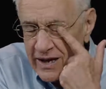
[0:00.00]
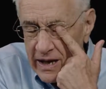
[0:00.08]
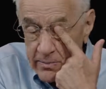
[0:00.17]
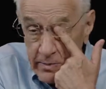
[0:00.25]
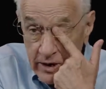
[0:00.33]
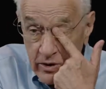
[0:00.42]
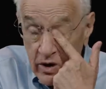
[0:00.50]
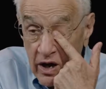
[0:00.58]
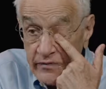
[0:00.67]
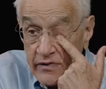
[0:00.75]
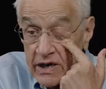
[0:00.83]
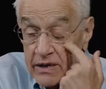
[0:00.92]
I'd met her
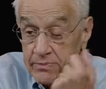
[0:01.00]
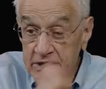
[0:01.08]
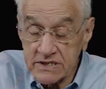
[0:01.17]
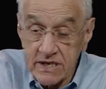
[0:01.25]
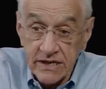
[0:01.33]
off campus,